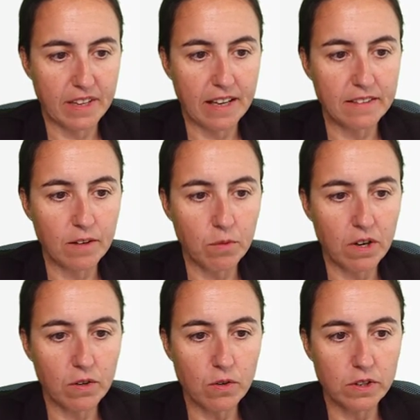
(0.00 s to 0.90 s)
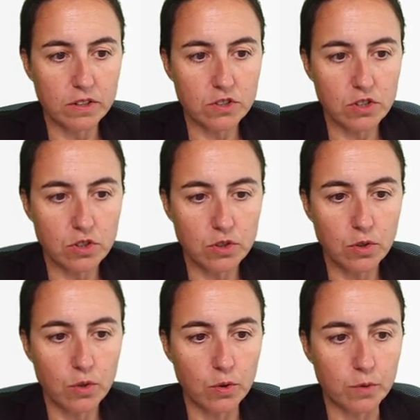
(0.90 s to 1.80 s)
And then we're going
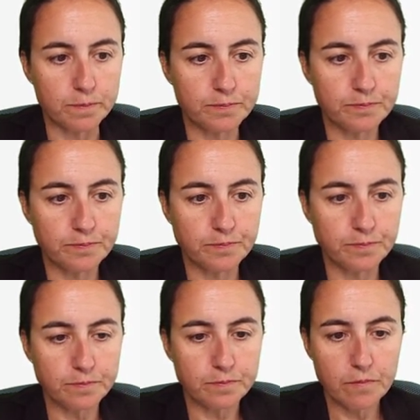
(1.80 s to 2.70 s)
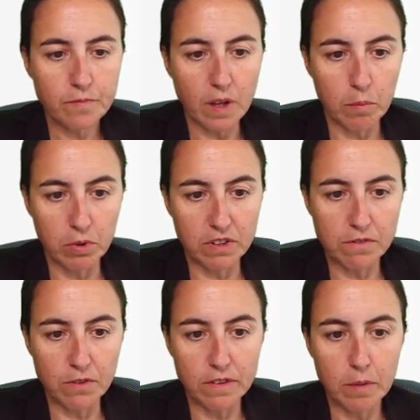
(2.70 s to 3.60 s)
to put the
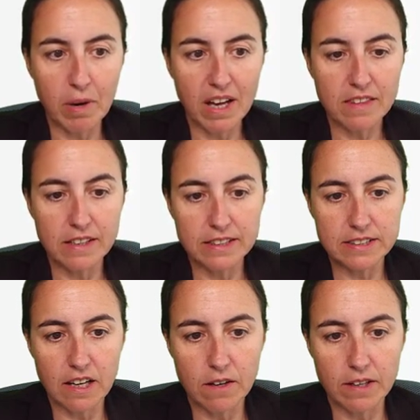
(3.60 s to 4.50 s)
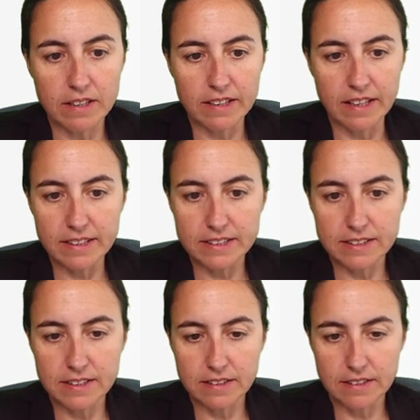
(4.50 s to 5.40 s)
folder path is our
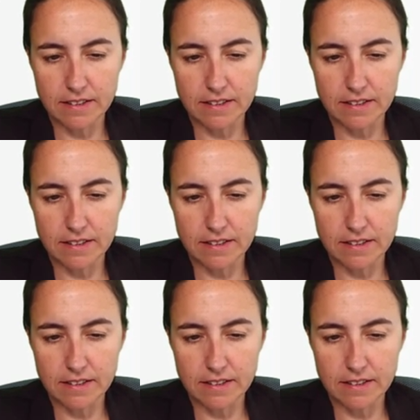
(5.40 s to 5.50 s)
text